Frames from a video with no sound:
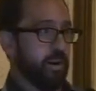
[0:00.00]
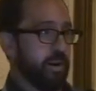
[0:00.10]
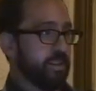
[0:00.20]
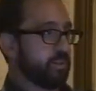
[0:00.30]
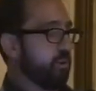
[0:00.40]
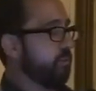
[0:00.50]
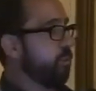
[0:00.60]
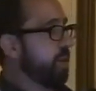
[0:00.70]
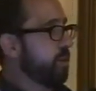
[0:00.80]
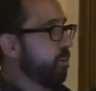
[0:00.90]
And so if
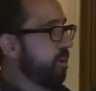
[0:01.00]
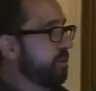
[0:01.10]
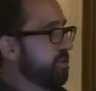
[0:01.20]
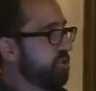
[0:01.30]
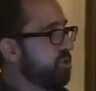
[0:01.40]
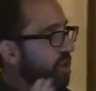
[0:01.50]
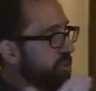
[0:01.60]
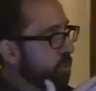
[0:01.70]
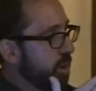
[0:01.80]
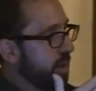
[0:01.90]
we were to
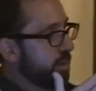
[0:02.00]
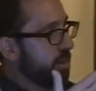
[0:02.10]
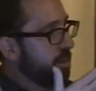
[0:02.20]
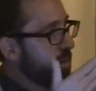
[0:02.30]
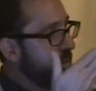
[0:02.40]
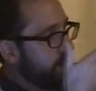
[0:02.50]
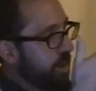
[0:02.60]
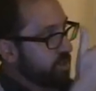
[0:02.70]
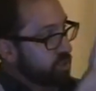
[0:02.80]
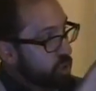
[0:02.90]
just work at
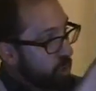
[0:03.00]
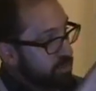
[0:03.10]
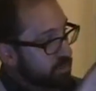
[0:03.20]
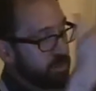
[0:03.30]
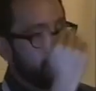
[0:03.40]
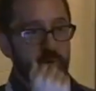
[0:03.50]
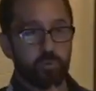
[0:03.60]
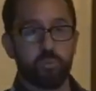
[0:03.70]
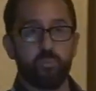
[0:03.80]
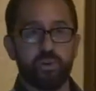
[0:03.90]
the choices level
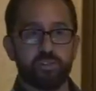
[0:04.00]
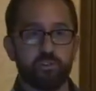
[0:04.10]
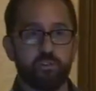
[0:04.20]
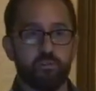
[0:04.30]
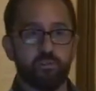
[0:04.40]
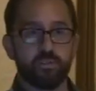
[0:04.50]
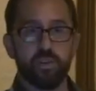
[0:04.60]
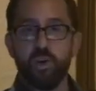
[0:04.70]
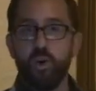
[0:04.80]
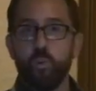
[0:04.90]
with the boys and girls,
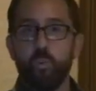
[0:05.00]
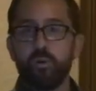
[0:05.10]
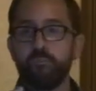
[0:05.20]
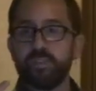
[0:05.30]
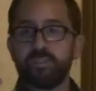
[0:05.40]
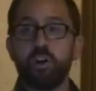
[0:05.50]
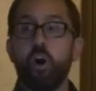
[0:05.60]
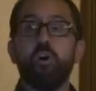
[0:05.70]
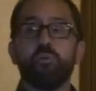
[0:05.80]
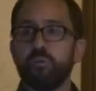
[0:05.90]
we're missing
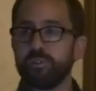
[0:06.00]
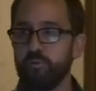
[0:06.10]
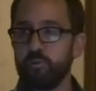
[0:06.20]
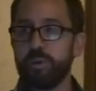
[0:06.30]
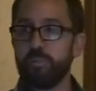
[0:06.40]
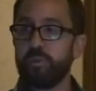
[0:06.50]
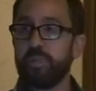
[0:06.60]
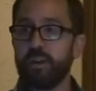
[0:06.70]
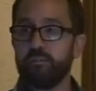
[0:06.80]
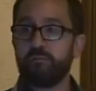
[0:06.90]
all those other people
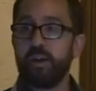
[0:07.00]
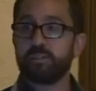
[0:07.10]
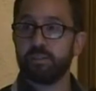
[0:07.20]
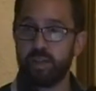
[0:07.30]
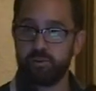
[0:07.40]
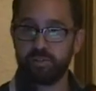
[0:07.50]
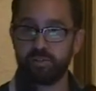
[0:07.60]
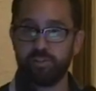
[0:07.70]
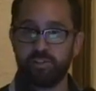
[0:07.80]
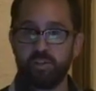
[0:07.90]
that affect their
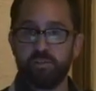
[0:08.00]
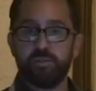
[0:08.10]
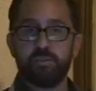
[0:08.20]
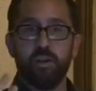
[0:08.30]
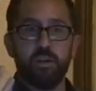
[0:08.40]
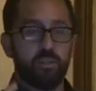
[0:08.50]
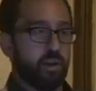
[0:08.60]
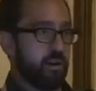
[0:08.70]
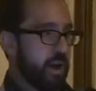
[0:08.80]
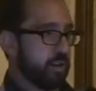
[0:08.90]
decisions,
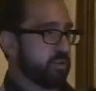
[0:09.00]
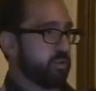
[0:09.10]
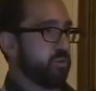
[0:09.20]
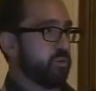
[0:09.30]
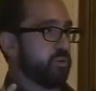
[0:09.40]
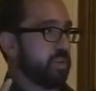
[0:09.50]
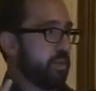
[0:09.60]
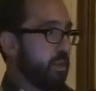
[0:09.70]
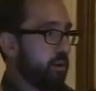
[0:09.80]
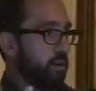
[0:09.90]
their attitudes,
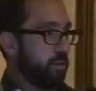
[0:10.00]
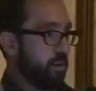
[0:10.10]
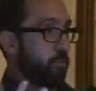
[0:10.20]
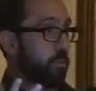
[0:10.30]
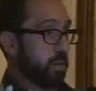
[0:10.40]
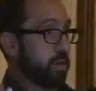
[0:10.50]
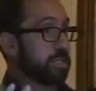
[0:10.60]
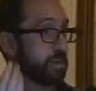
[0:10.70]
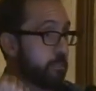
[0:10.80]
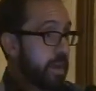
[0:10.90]
and their ability
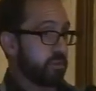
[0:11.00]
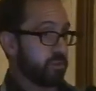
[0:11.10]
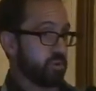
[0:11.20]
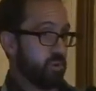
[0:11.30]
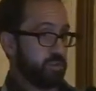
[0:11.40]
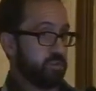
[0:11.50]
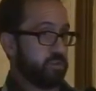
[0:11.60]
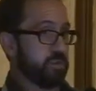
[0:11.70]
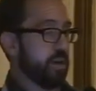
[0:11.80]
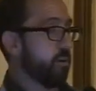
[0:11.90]
to make the
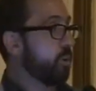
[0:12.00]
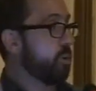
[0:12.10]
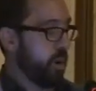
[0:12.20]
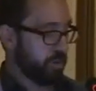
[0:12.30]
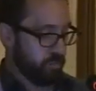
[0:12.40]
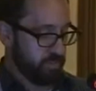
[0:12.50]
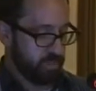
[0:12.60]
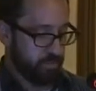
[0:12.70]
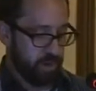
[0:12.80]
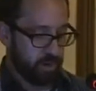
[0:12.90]
choices that we want them to
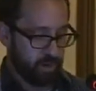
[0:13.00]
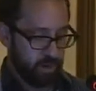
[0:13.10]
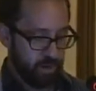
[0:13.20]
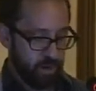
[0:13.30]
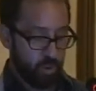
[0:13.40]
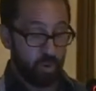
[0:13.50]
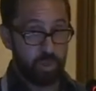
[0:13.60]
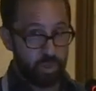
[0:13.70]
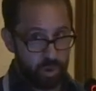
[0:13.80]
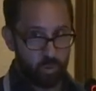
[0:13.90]
make or
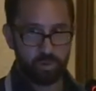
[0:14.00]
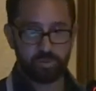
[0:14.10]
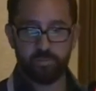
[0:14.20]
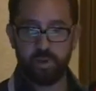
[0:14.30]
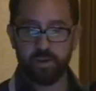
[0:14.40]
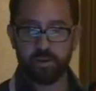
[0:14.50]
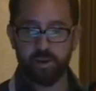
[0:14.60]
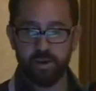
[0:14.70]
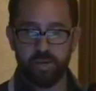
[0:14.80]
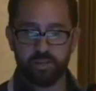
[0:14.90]
that they want to make.
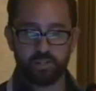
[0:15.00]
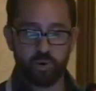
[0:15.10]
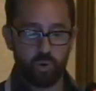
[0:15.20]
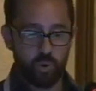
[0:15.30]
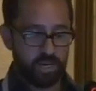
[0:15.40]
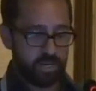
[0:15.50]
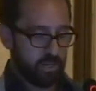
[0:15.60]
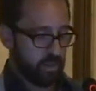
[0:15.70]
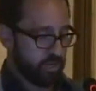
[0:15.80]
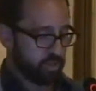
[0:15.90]
So an
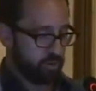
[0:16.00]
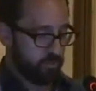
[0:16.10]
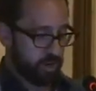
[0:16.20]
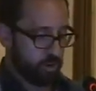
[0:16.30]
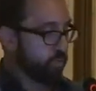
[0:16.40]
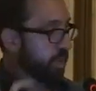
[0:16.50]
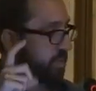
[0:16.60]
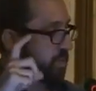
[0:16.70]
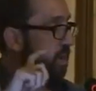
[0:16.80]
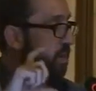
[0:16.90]
ecological model really
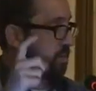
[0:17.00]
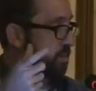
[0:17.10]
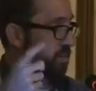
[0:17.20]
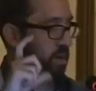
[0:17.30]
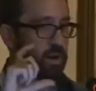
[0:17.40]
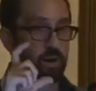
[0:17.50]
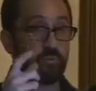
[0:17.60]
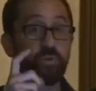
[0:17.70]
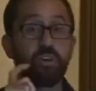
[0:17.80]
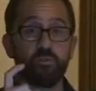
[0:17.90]
does
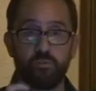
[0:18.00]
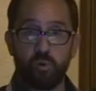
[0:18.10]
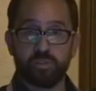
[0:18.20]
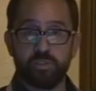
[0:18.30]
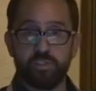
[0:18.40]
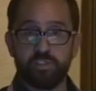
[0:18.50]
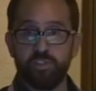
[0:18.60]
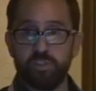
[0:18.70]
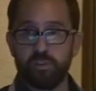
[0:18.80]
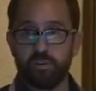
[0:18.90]
reinforce this
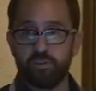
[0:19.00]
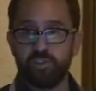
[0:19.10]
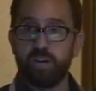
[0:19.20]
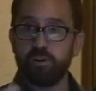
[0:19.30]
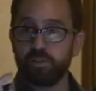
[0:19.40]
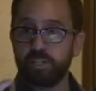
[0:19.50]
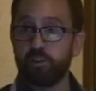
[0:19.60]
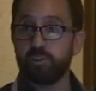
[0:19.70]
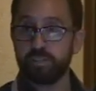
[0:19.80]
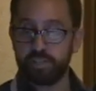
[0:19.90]
gender
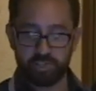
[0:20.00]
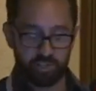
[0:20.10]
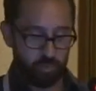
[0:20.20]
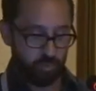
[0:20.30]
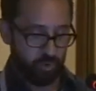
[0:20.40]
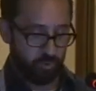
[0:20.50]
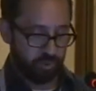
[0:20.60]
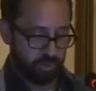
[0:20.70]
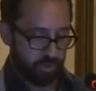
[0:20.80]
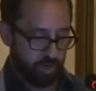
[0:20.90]
synchronization
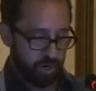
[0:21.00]
approach.